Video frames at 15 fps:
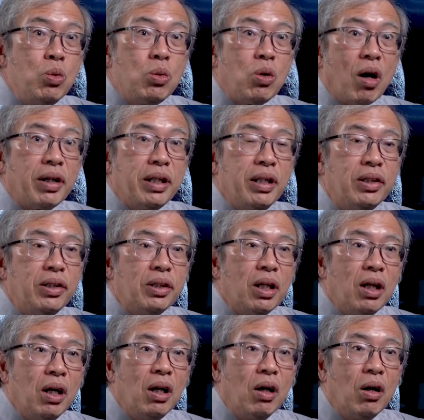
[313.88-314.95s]
who God is
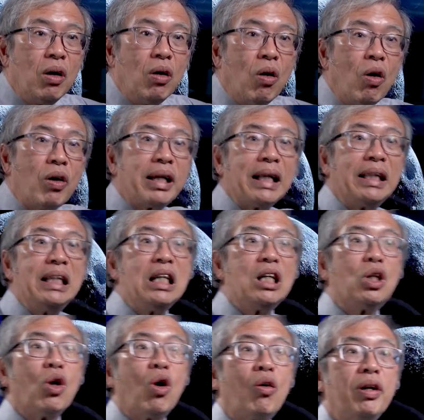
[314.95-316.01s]
or getting
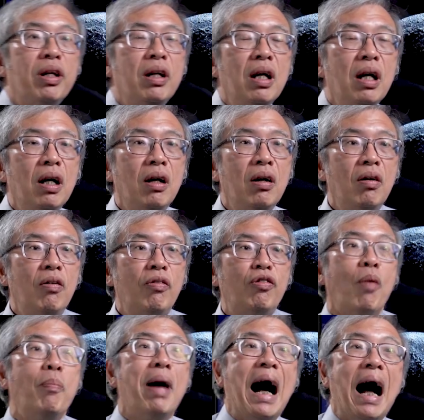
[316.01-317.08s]
glory
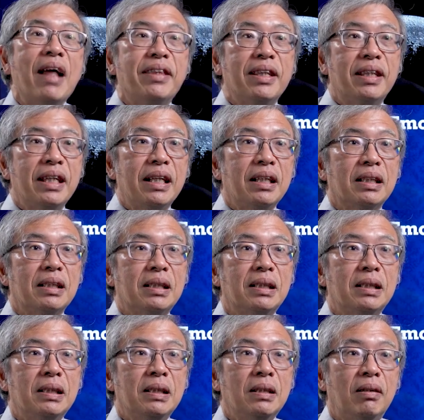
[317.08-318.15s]
from other
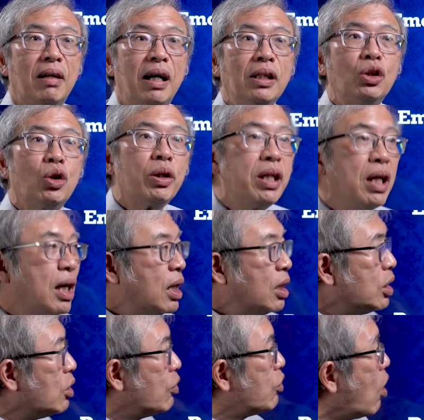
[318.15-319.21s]
things right? So here
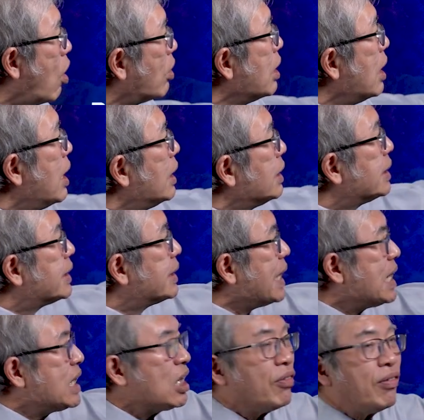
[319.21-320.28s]
you've got
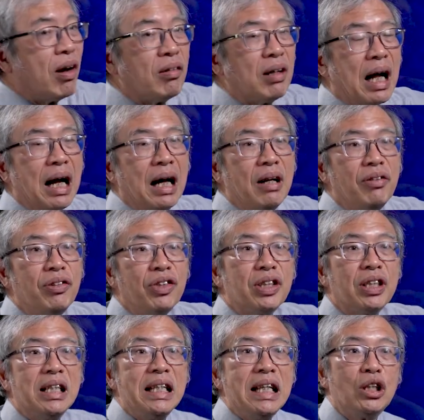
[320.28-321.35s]
center of our lives
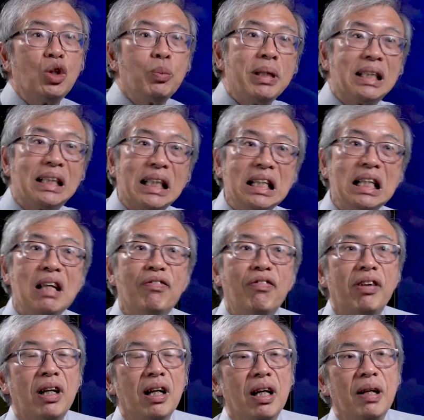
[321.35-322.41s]
is need to be
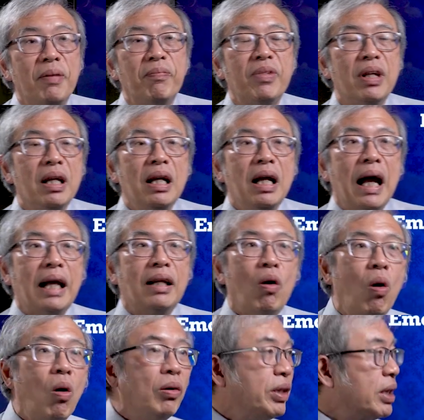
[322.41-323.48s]
significant, and
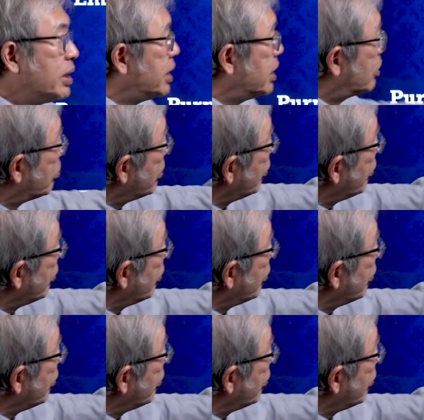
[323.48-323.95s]
all this is